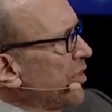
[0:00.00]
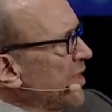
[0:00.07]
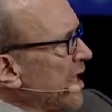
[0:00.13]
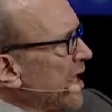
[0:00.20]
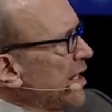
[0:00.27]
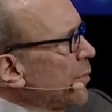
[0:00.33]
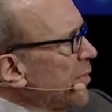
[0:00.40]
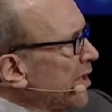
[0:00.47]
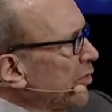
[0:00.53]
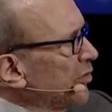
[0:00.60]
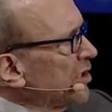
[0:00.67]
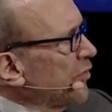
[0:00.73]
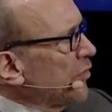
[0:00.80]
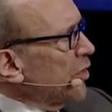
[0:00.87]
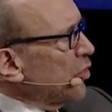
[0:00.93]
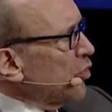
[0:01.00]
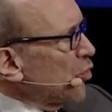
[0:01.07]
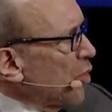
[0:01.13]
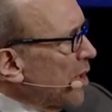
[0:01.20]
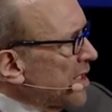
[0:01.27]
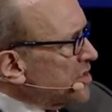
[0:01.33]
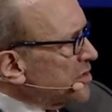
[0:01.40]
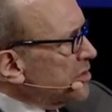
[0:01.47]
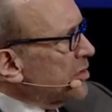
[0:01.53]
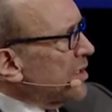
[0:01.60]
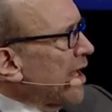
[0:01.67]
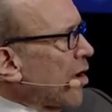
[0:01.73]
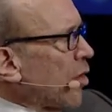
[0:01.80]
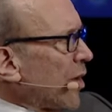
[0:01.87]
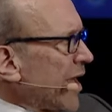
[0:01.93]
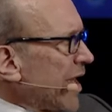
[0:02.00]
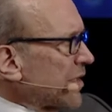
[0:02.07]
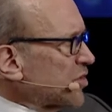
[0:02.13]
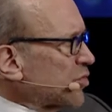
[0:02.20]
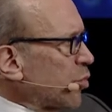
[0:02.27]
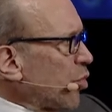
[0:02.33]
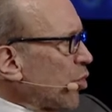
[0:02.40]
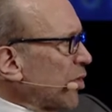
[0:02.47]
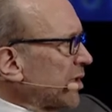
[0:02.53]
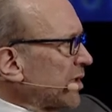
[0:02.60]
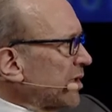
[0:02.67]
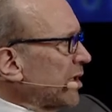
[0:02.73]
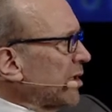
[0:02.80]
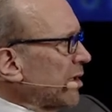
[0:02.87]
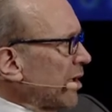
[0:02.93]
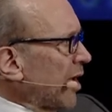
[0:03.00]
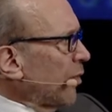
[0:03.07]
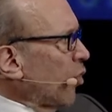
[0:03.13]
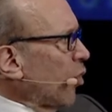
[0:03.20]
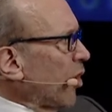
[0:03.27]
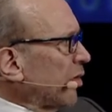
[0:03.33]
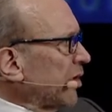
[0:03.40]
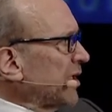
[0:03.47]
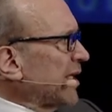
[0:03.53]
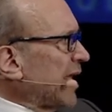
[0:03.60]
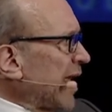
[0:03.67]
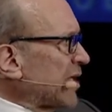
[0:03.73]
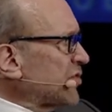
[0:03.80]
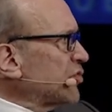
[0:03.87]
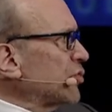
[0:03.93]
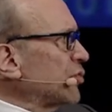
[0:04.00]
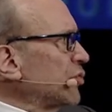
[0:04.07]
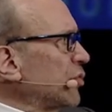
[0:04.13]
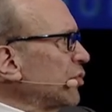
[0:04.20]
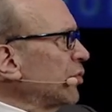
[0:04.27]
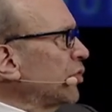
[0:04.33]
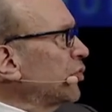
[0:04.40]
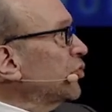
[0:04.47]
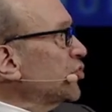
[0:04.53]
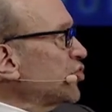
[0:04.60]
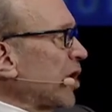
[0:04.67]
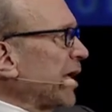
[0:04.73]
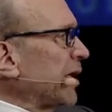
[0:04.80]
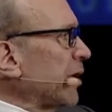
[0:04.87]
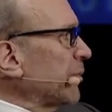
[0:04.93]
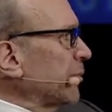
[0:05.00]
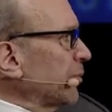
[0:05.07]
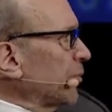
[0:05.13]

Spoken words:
the inability of the U.S. to now export oil and gas to China?